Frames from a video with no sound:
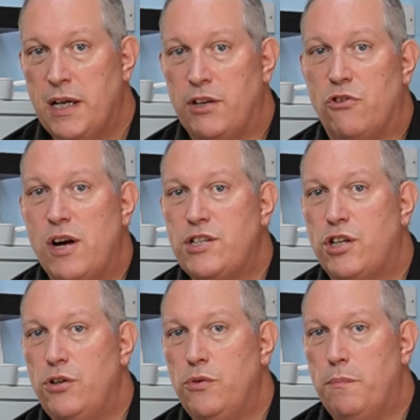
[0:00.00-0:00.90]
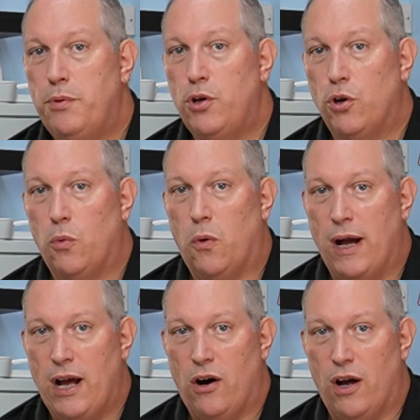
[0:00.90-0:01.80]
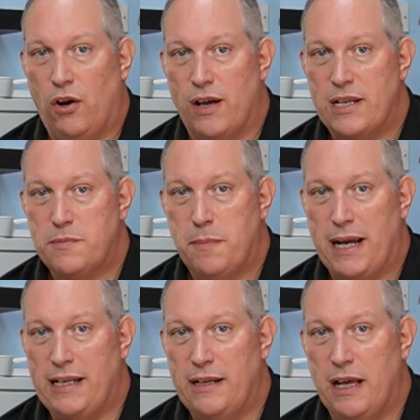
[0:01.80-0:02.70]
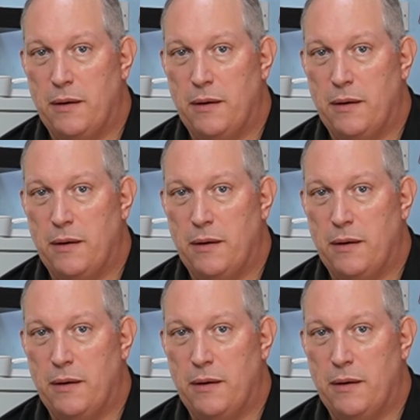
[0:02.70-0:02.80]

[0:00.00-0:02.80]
Now, I dilute pure white highlights paint,